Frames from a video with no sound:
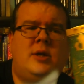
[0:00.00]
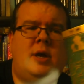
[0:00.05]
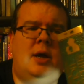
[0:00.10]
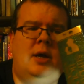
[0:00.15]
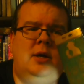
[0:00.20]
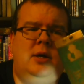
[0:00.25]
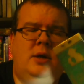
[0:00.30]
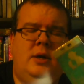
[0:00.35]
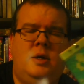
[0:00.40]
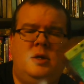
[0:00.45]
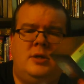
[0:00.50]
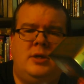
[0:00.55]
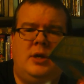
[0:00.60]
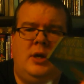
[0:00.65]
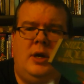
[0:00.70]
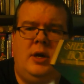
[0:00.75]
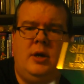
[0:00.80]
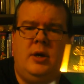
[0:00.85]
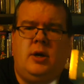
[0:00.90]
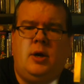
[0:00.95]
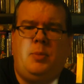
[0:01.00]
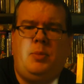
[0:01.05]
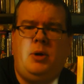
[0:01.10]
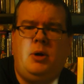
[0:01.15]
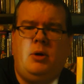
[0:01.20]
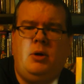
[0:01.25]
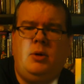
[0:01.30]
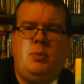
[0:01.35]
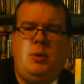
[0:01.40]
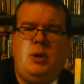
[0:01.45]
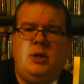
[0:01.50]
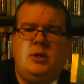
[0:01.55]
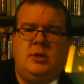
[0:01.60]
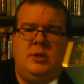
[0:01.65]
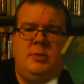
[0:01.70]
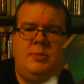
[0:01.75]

and it is a, a period piece.